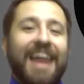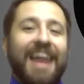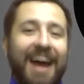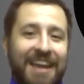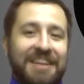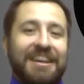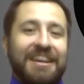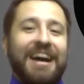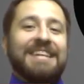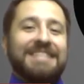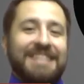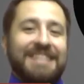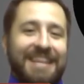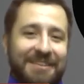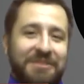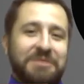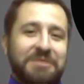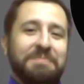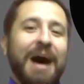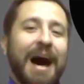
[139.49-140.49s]
How do you guys like
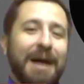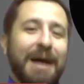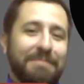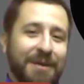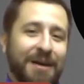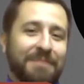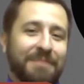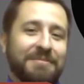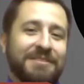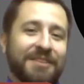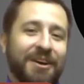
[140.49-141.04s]
those pop-ups?